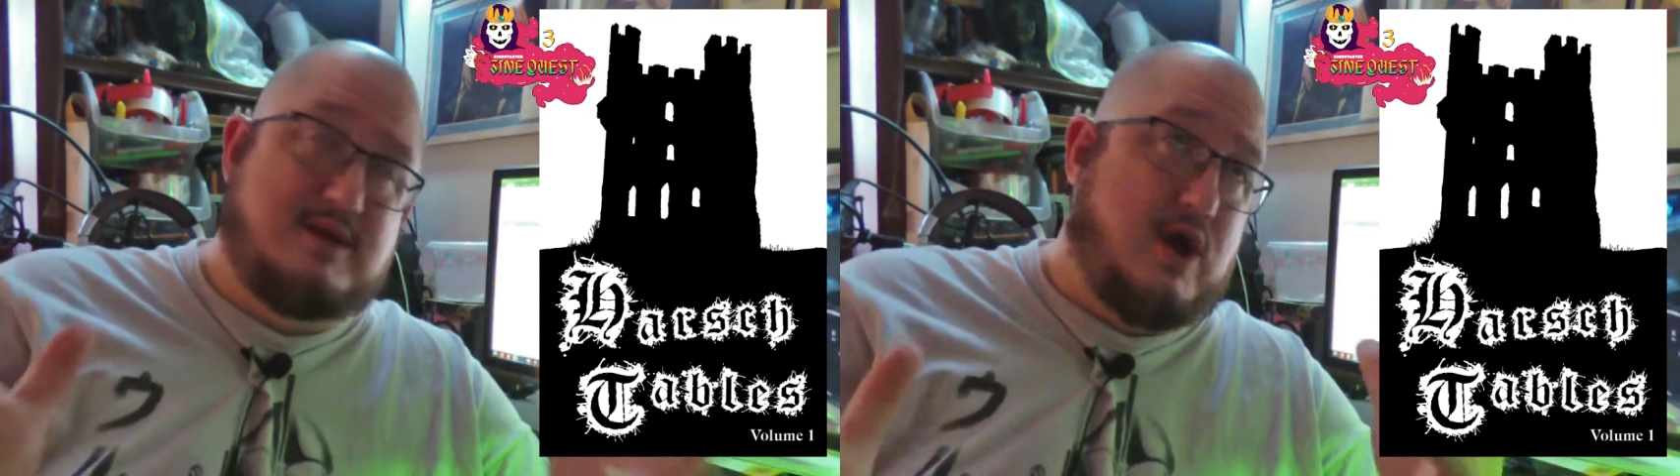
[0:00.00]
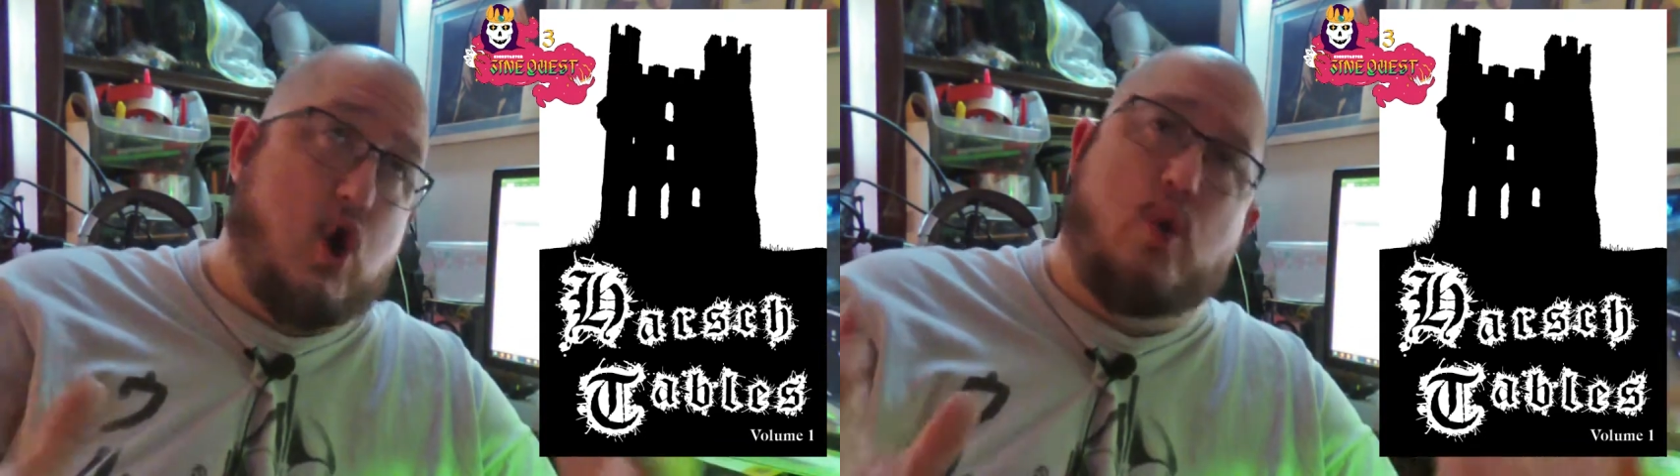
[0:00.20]

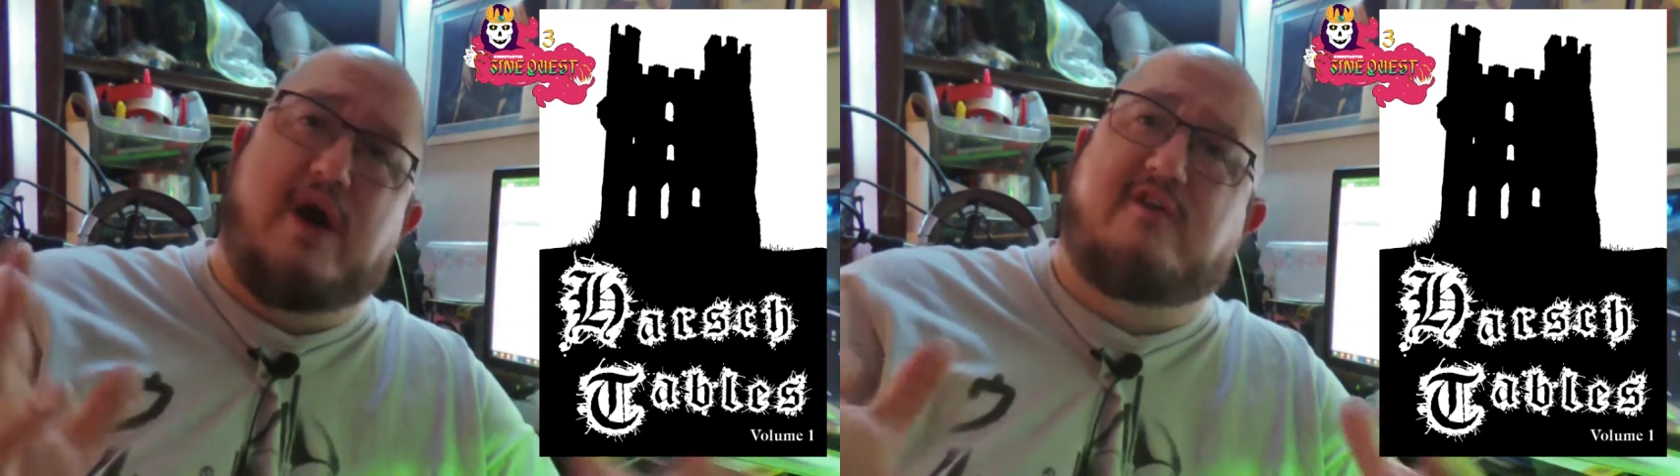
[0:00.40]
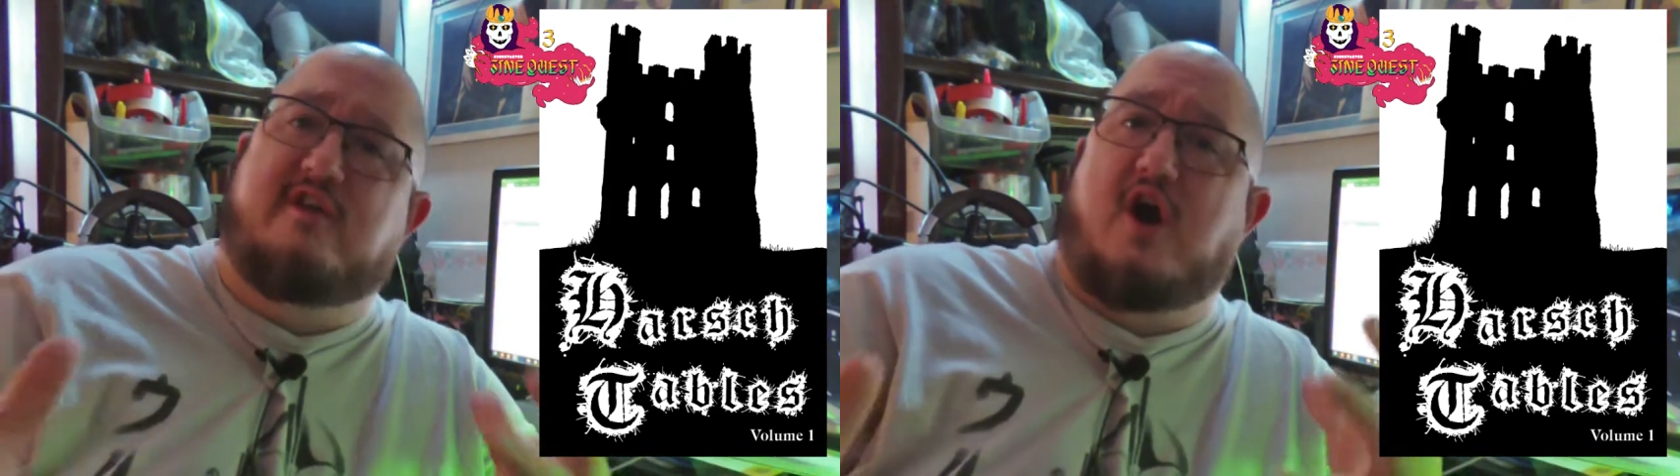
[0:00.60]

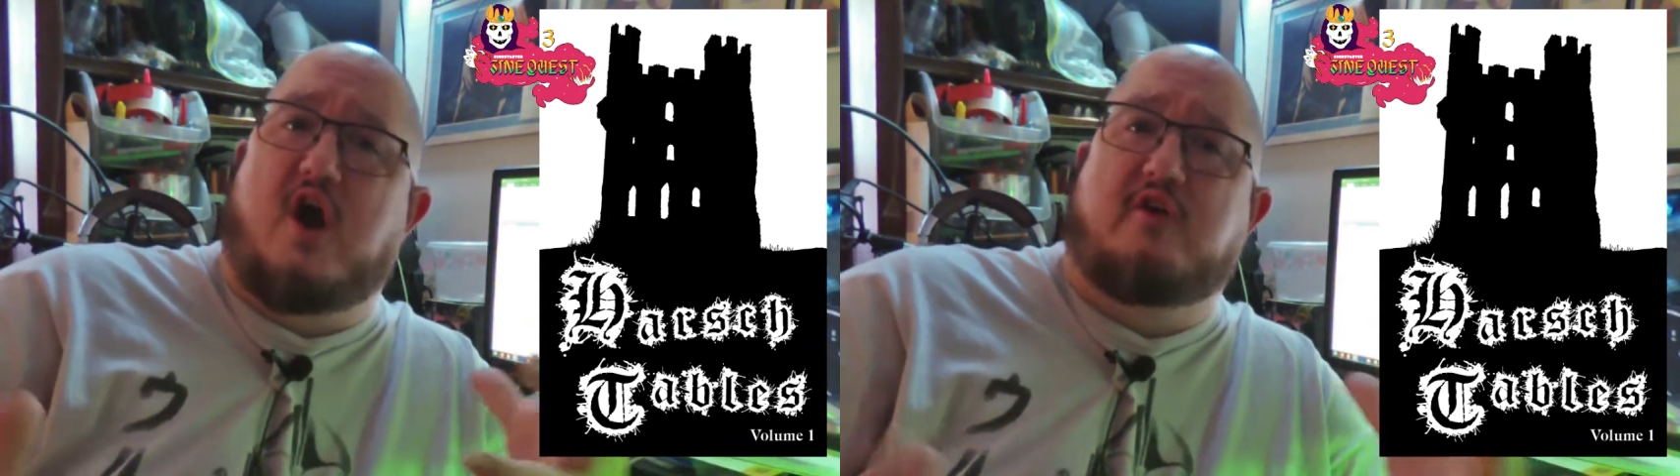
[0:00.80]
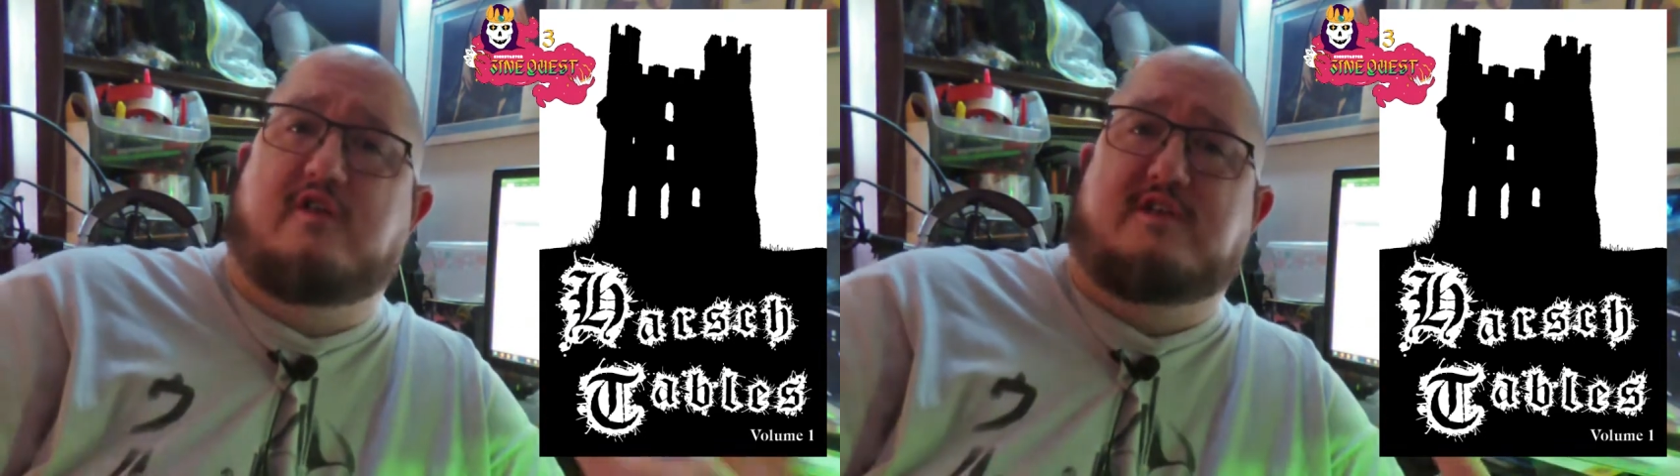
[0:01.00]

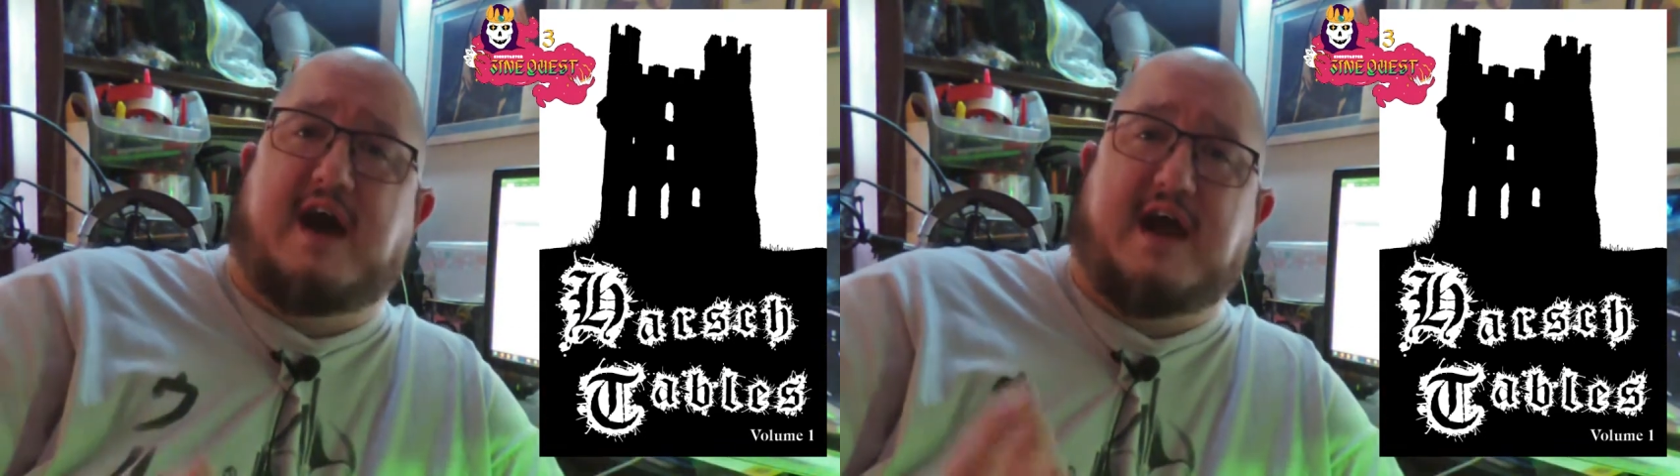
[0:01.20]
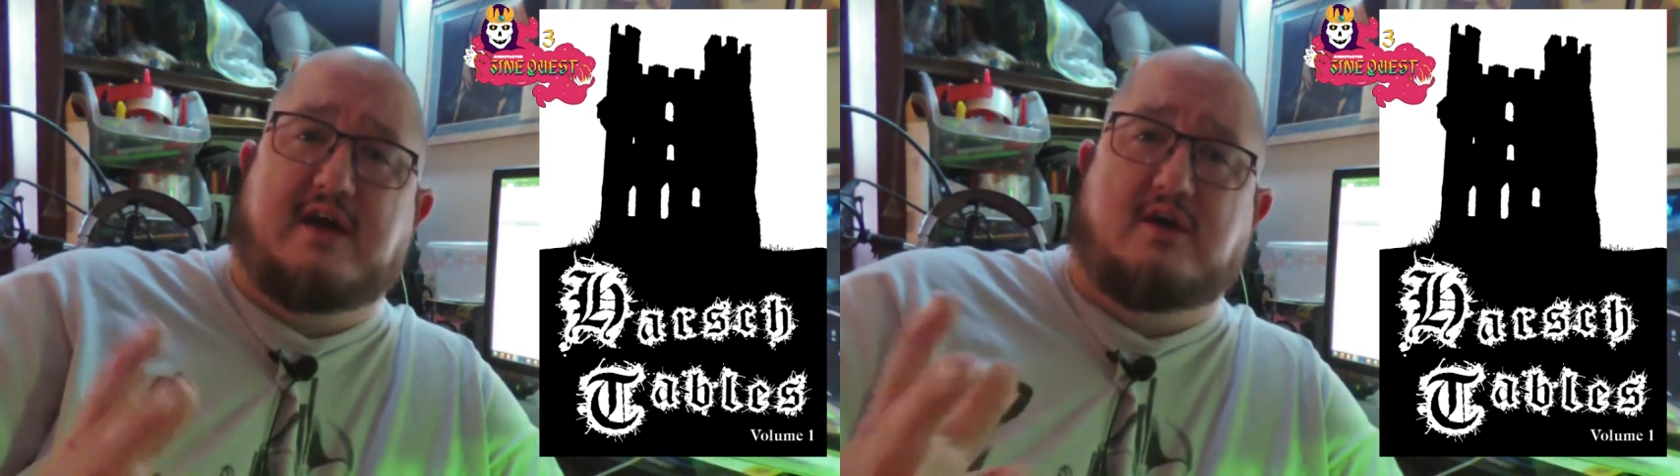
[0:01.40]
OSR
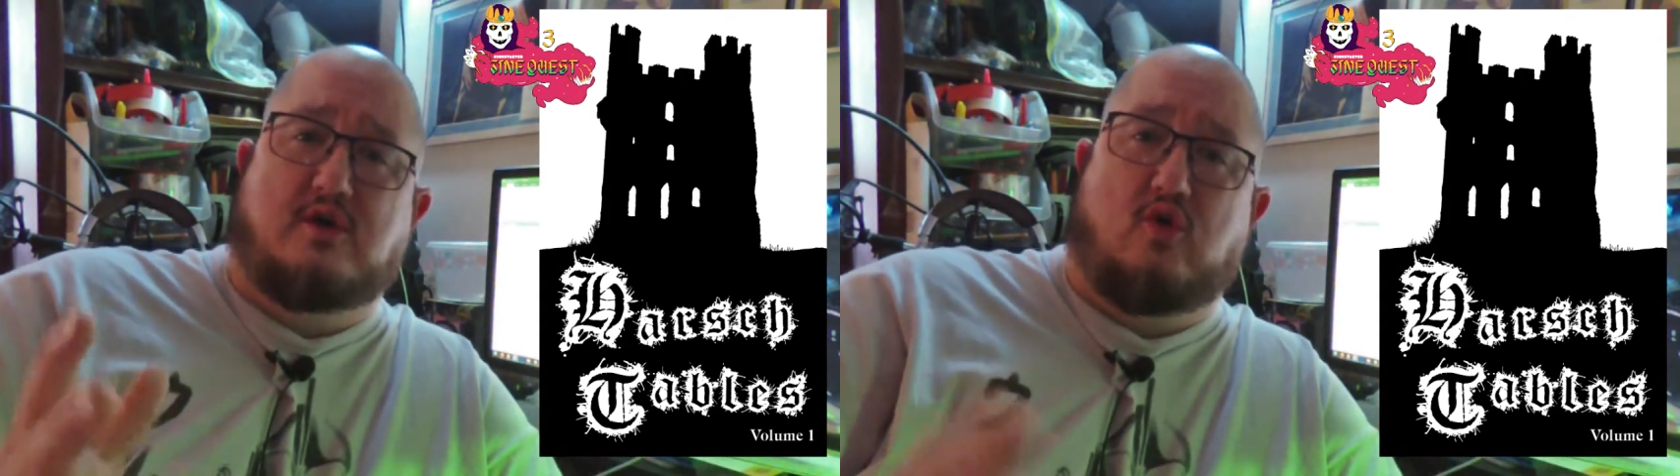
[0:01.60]
style